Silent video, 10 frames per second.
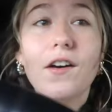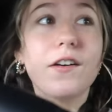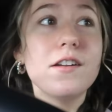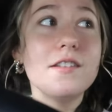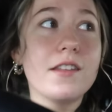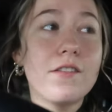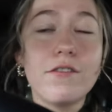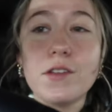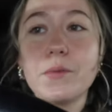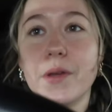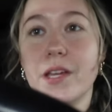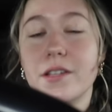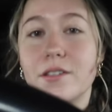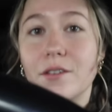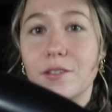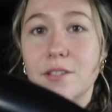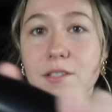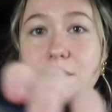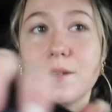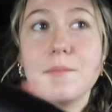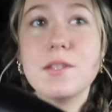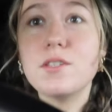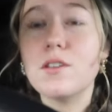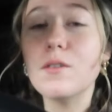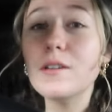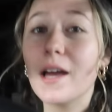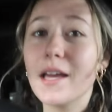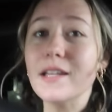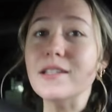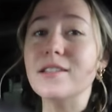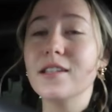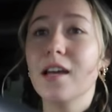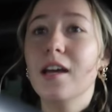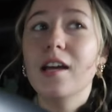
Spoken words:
Honestly, a few weeks. So this is gonna be so nice